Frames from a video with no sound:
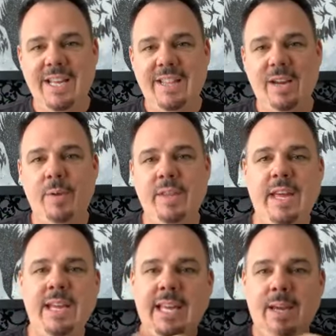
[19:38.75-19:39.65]
that we
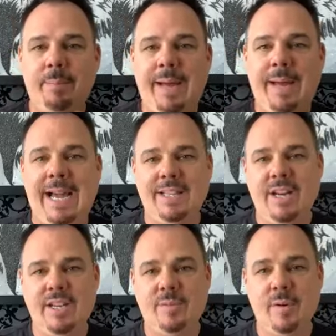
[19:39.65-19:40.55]
then kick back to the
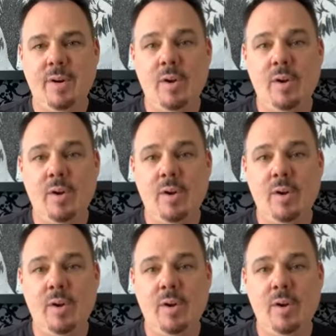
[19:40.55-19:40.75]
customer.